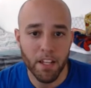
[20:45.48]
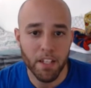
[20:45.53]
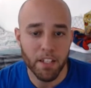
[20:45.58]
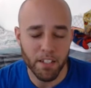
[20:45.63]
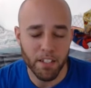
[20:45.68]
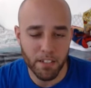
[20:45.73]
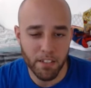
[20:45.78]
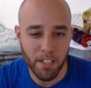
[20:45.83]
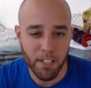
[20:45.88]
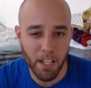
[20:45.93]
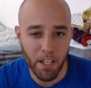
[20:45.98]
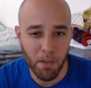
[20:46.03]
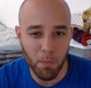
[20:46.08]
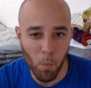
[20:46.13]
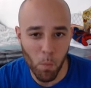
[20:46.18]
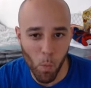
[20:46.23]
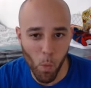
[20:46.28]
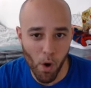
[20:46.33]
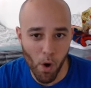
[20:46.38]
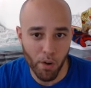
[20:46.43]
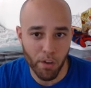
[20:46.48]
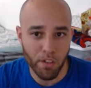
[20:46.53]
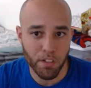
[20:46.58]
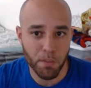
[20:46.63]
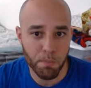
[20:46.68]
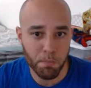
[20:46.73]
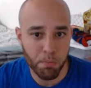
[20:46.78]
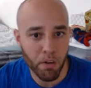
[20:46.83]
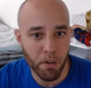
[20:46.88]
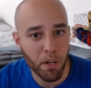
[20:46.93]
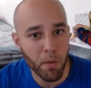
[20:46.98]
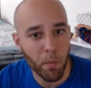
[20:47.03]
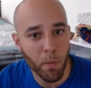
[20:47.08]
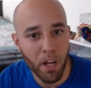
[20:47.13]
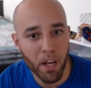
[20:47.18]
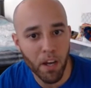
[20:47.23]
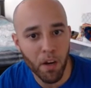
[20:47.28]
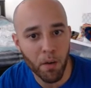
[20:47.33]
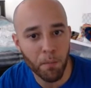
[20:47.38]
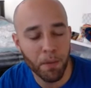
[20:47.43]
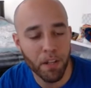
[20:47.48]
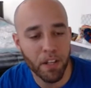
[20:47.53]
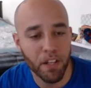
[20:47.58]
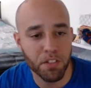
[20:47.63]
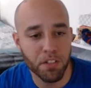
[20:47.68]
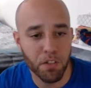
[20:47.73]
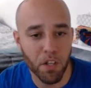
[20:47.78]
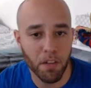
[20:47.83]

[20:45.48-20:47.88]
This team works pretty well because